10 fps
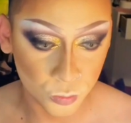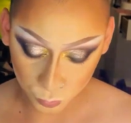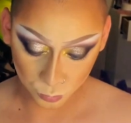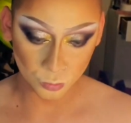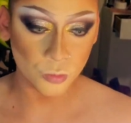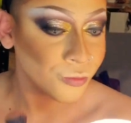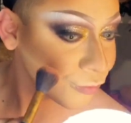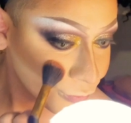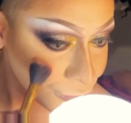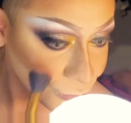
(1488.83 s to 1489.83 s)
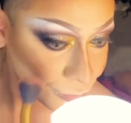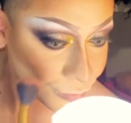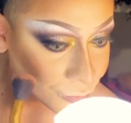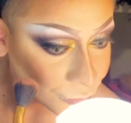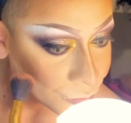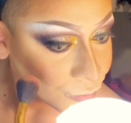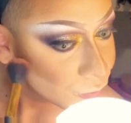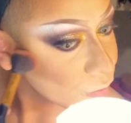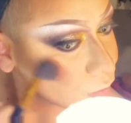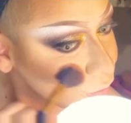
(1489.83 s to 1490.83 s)
or reds. I like
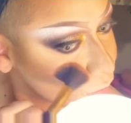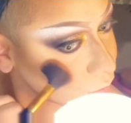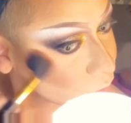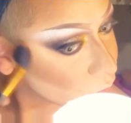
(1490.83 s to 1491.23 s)
to use